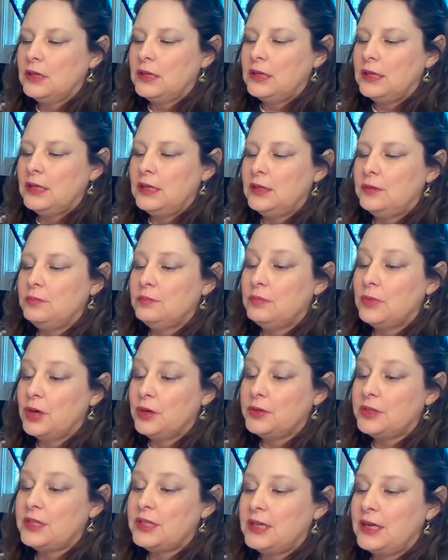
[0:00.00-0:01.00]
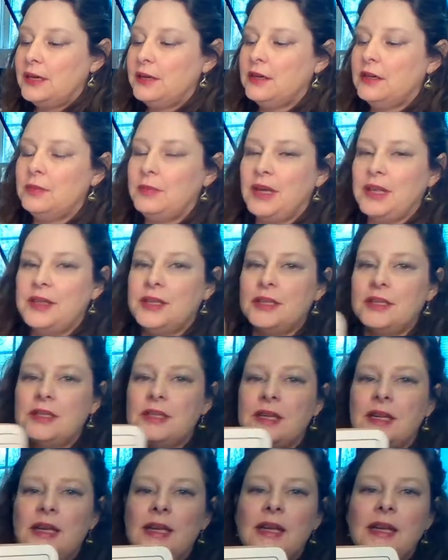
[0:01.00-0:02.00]
in most standard methods.
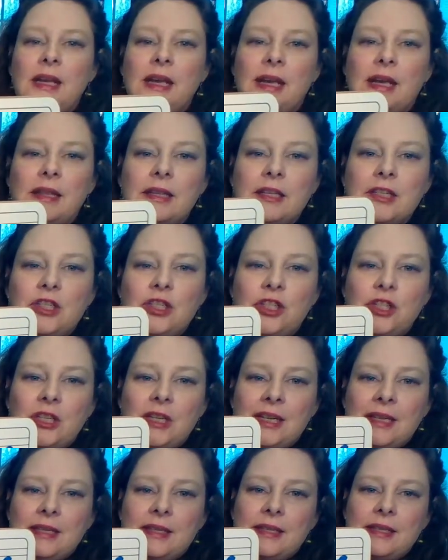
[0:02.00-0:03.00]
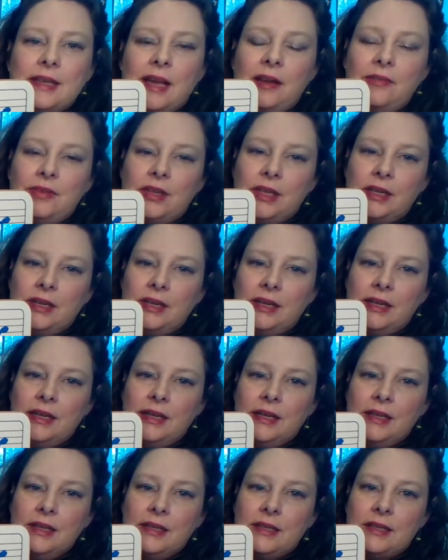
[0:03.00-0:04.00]
And the G7
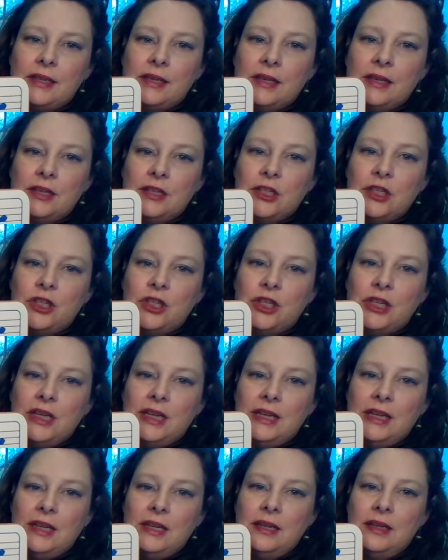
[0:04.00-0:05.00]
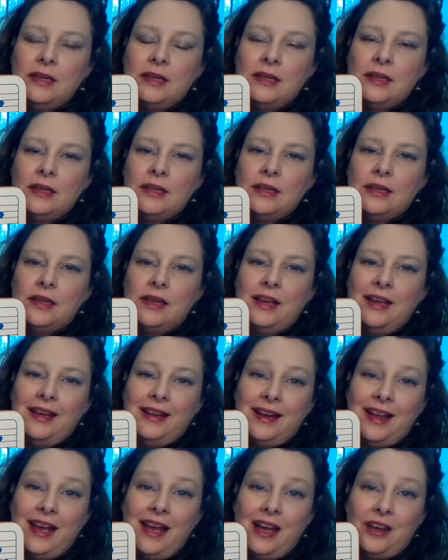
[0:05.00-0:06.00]
is G and
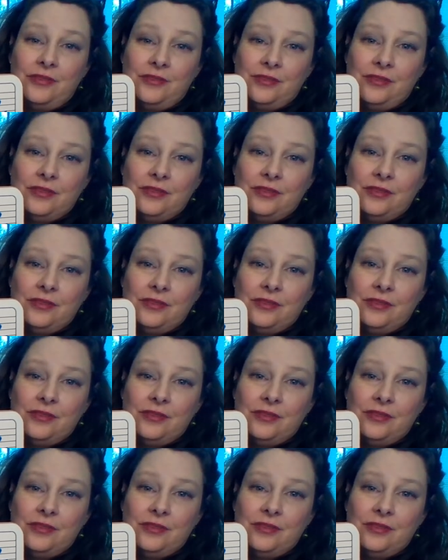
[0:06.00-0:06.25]
F.